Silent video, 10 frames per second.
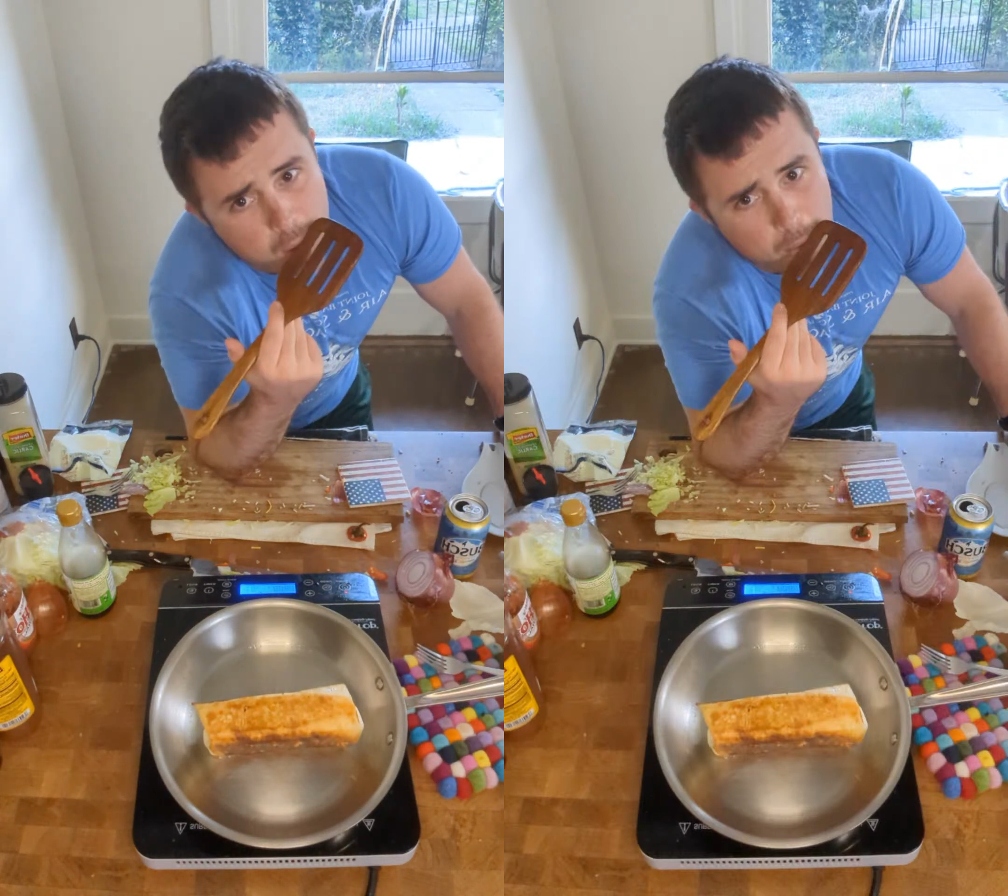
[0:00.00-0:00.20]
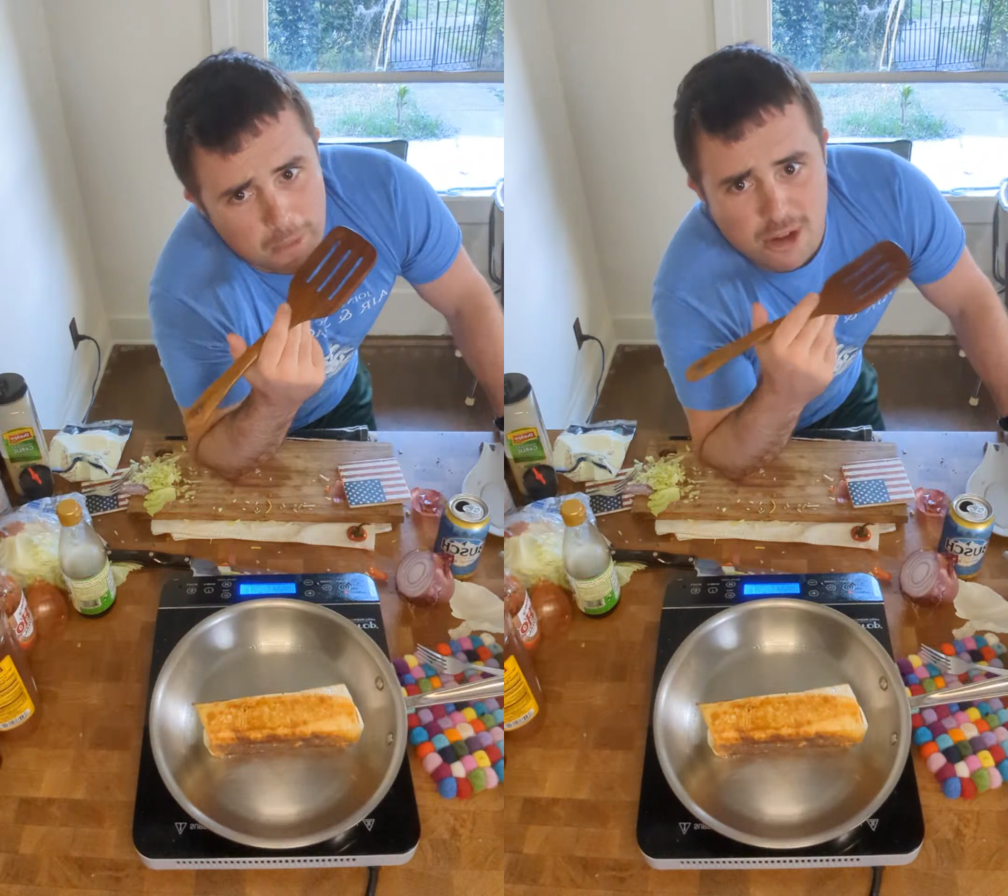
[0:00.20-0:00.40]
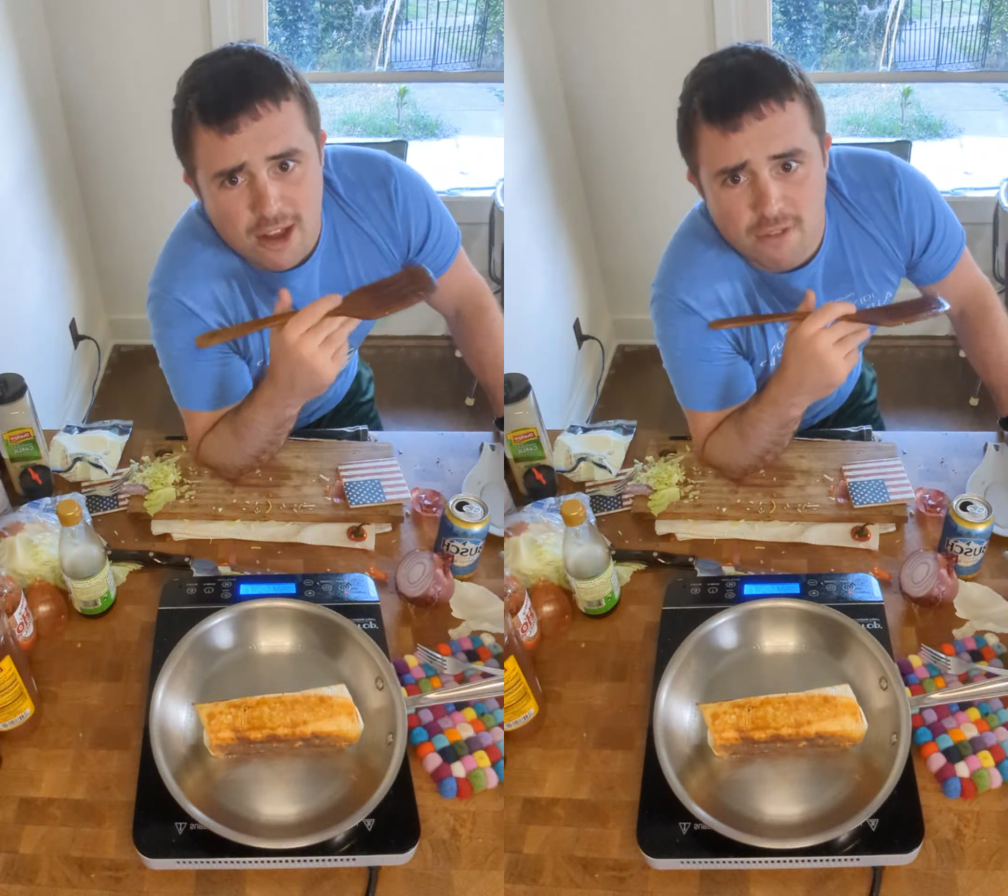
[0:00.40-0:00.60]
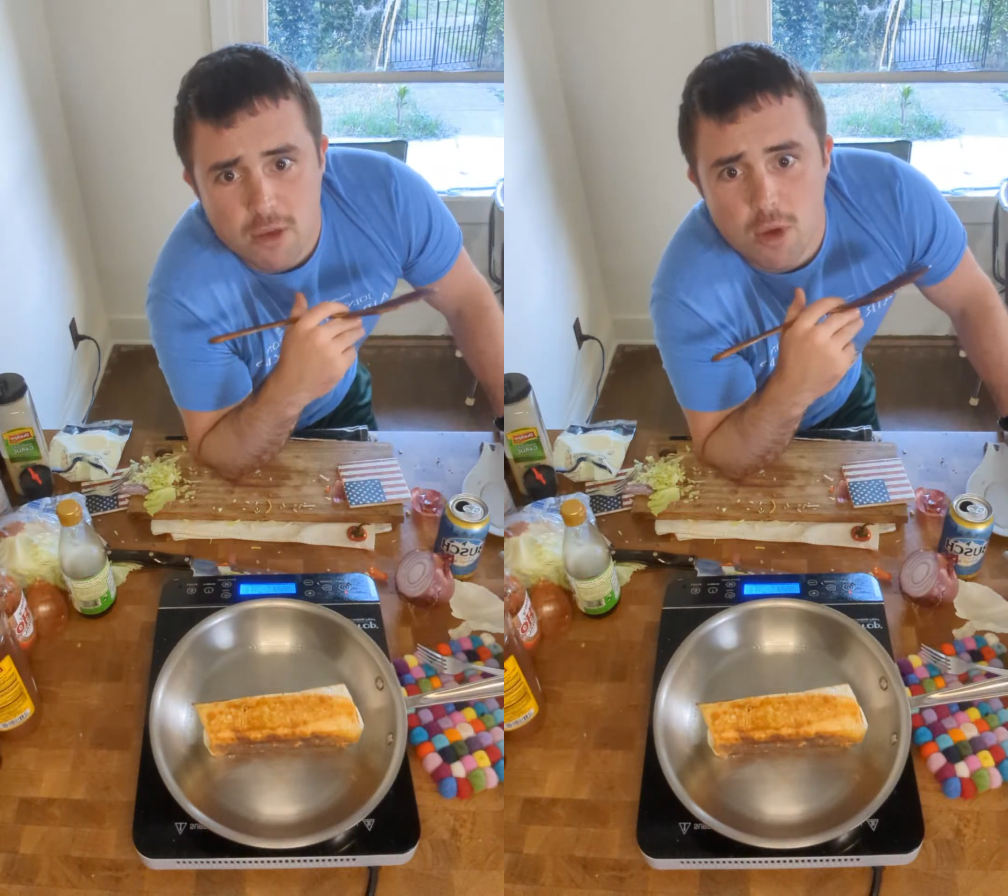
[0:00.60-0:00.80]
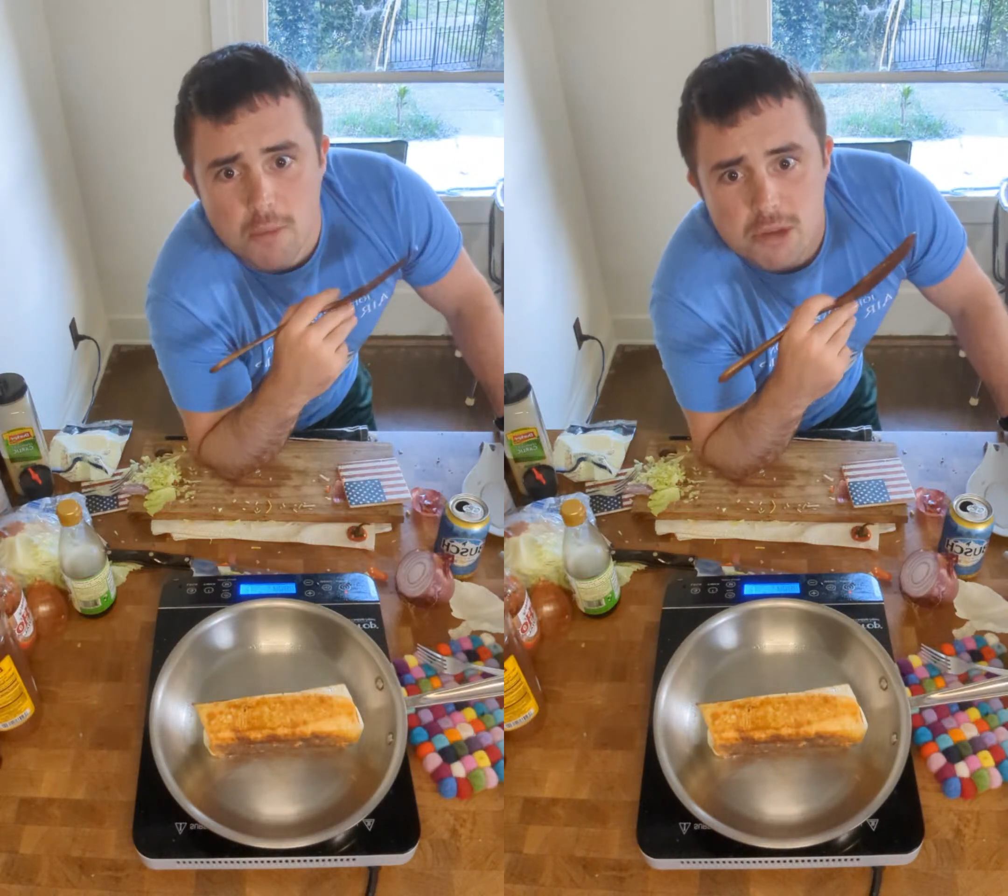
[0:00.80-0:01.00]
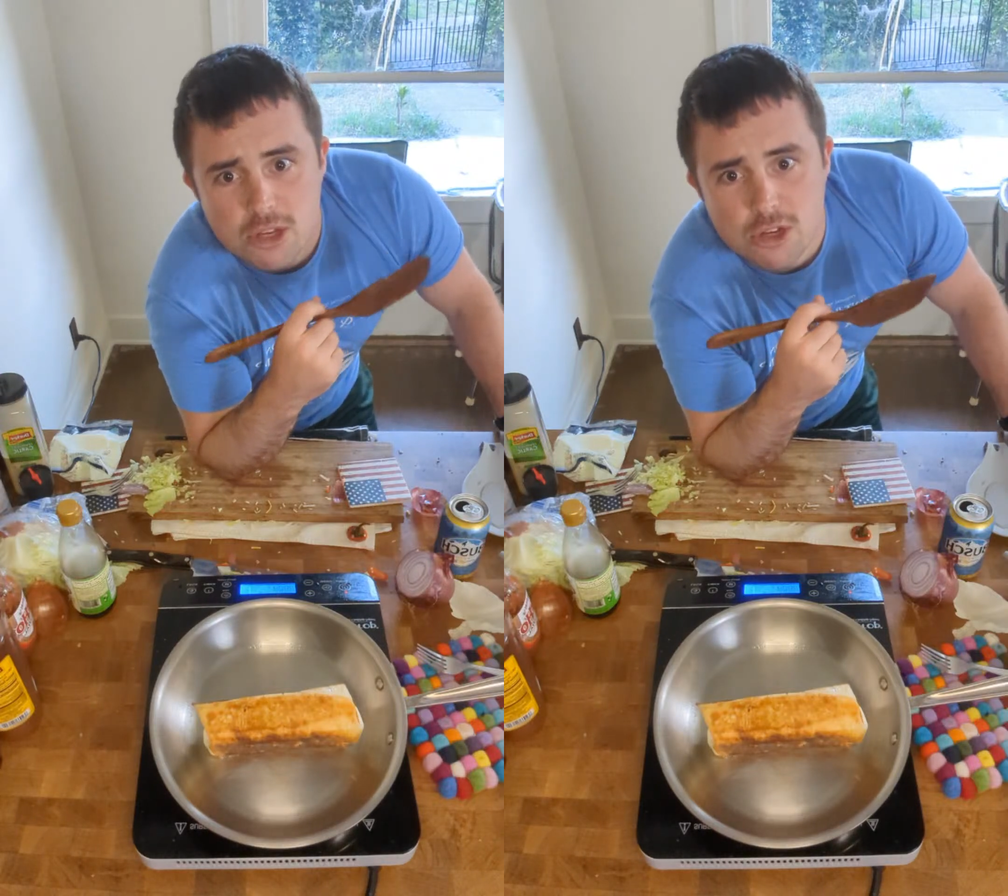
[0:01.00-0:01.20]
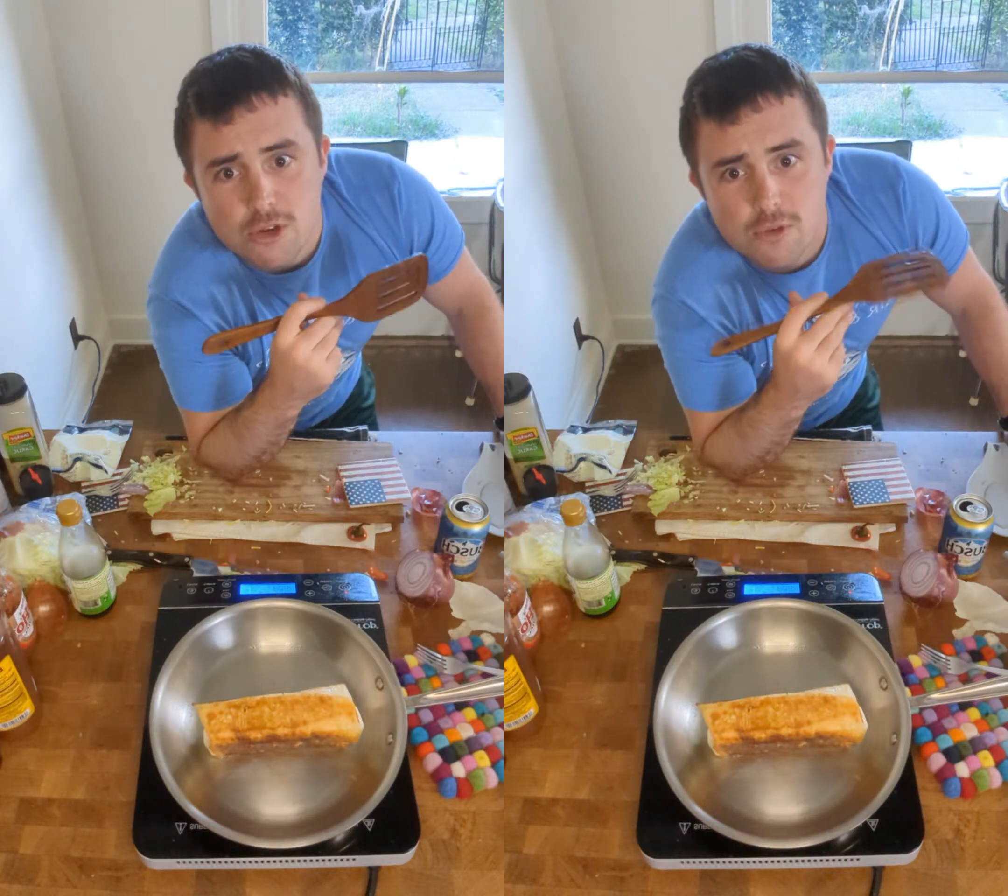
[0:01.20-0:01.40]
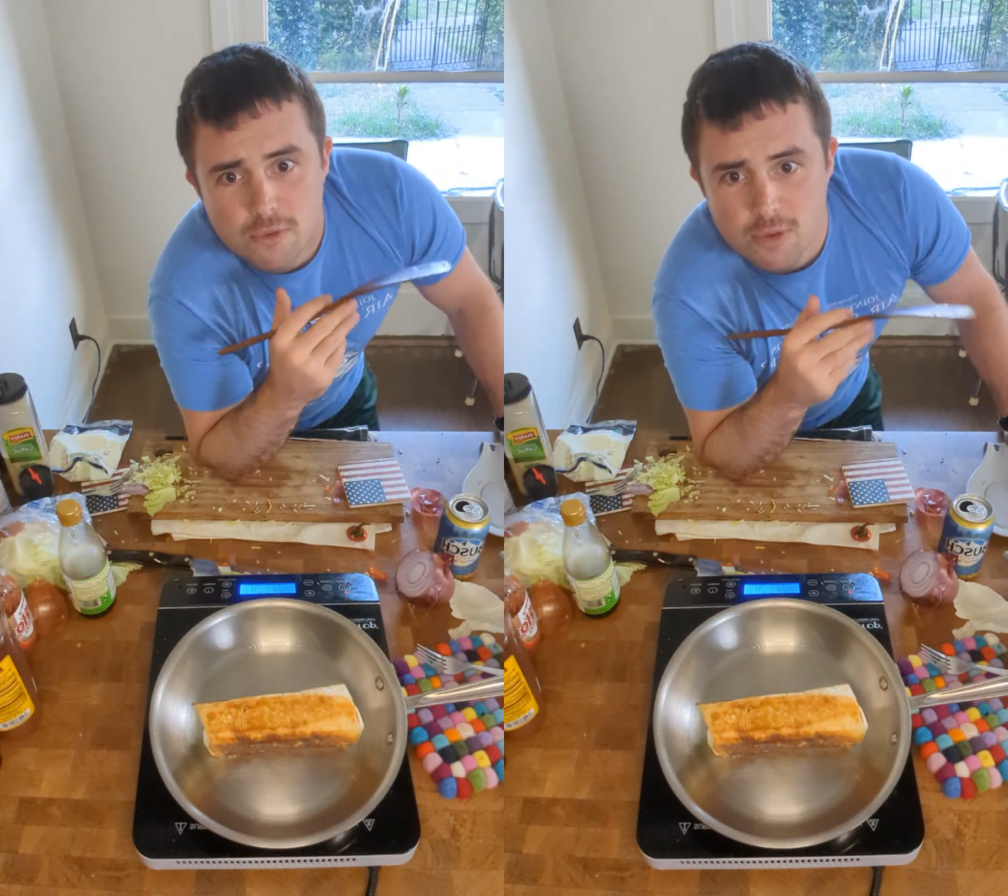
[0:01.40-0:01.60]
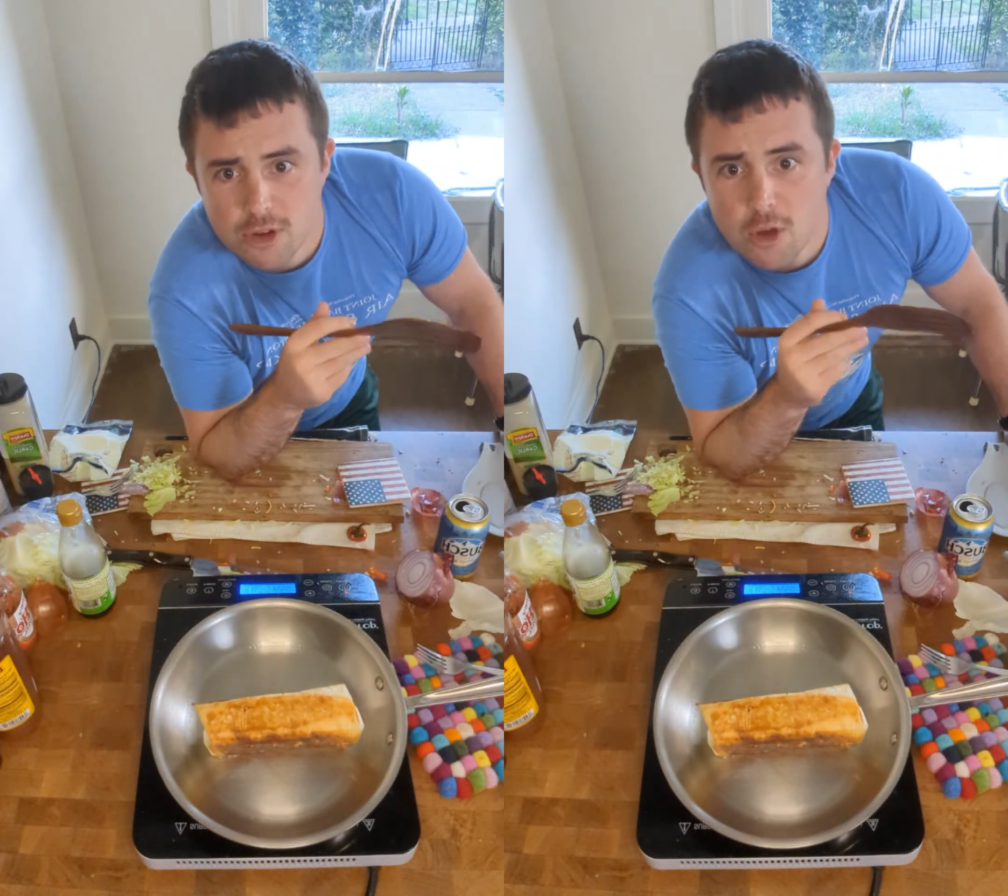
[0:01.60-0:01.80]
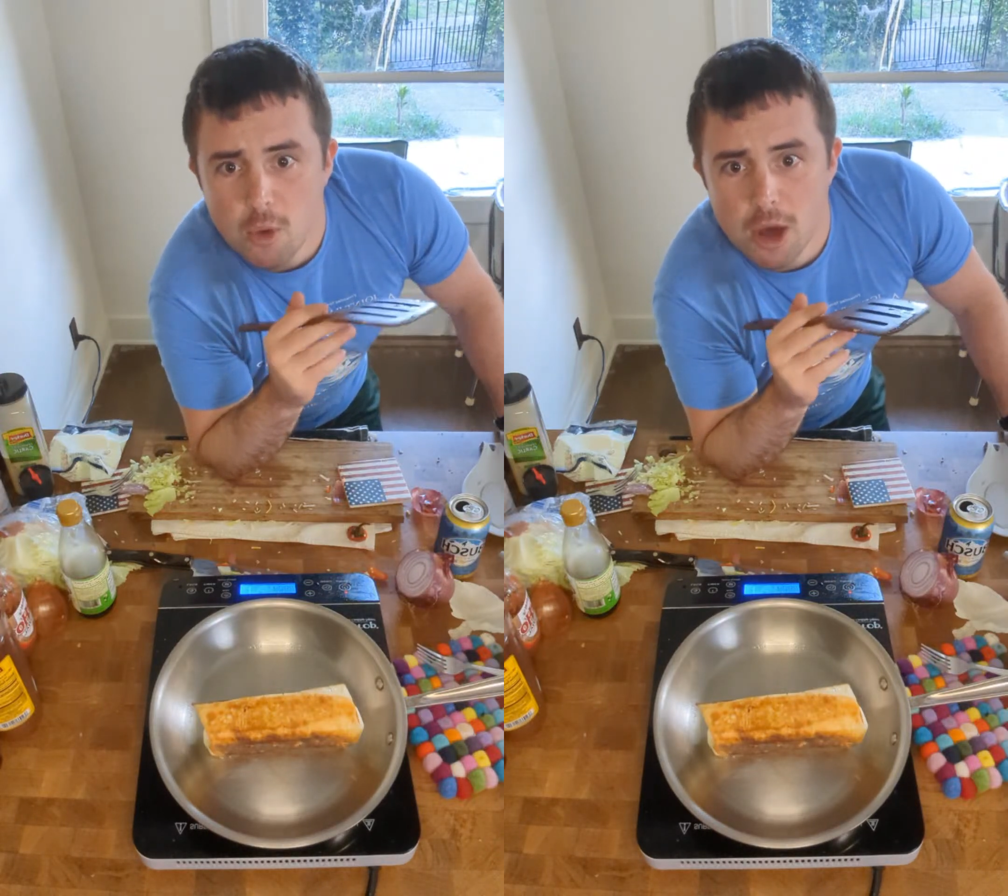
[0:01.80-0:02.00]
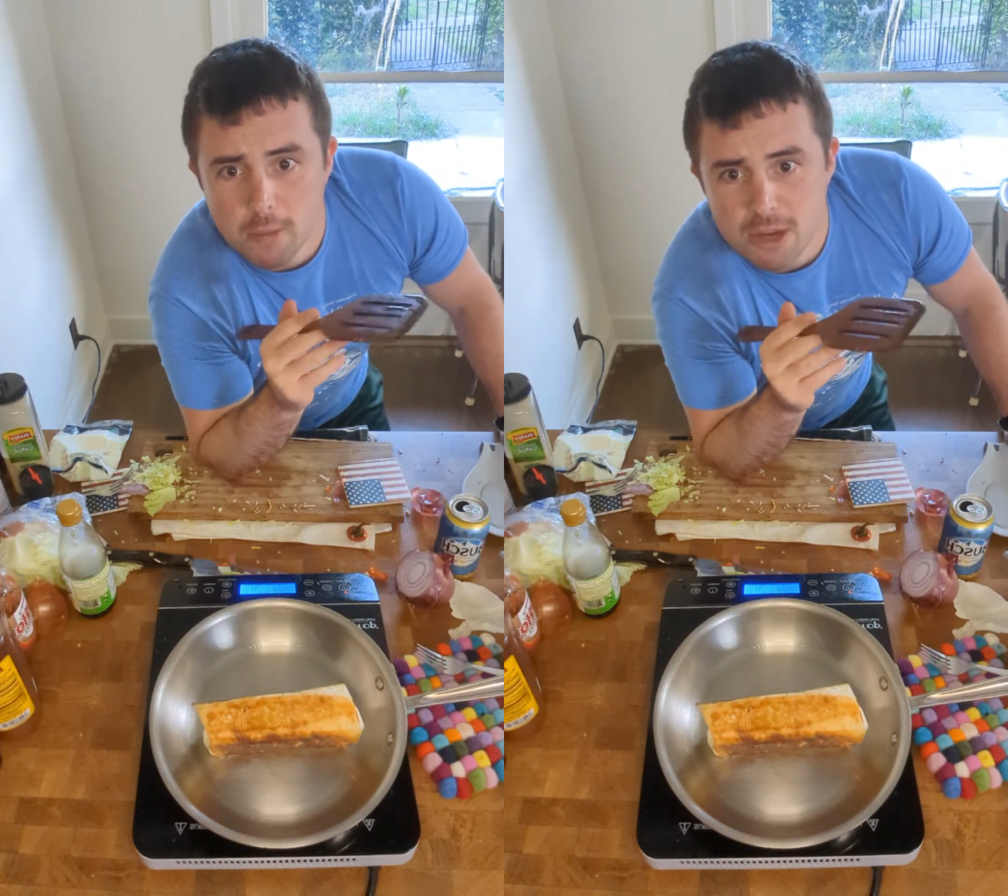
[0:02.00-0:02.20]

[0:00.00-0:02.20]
You definitely don't want to be